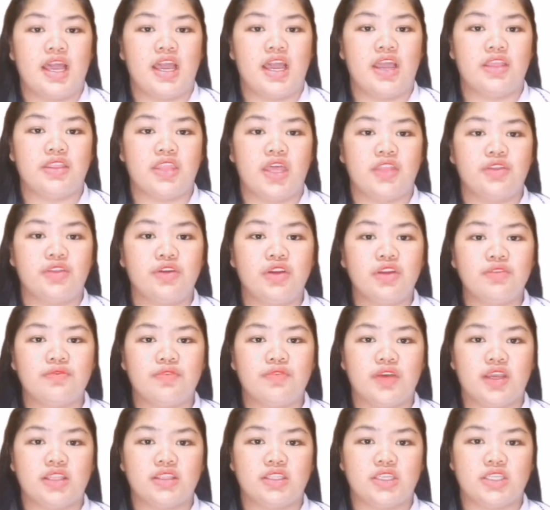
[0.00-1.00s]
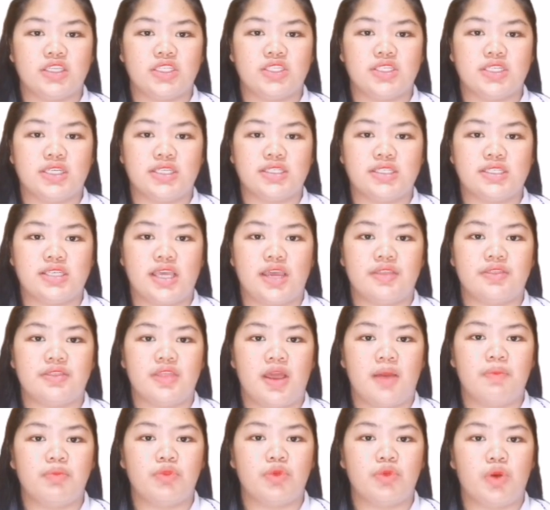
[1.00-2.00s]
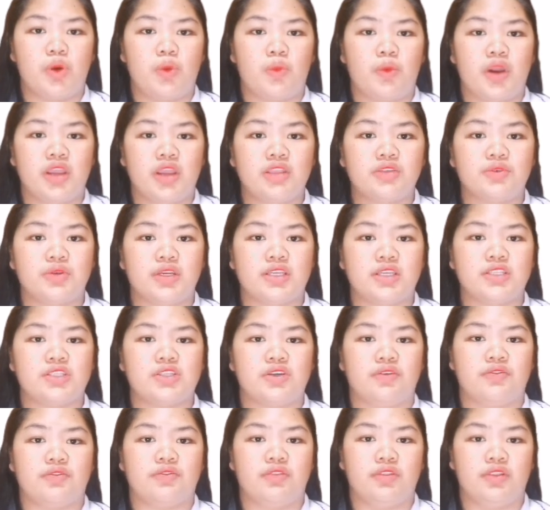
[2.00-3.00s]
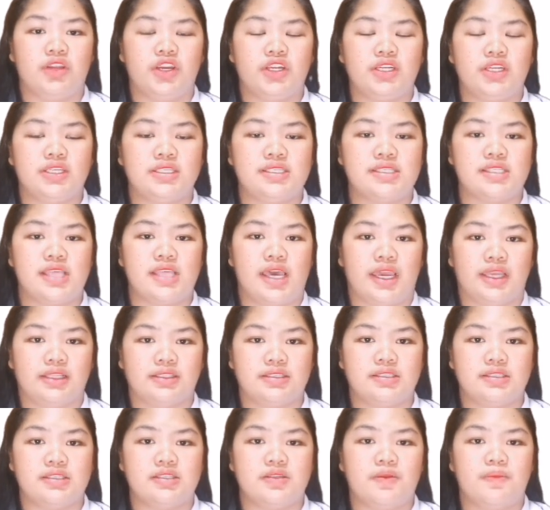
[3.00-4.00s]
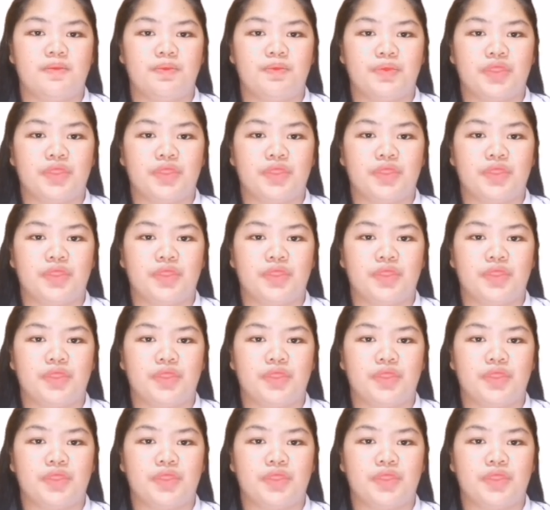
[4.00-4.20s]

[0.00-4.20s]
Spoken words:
Another advantage is adapt to a wide range of learning styles.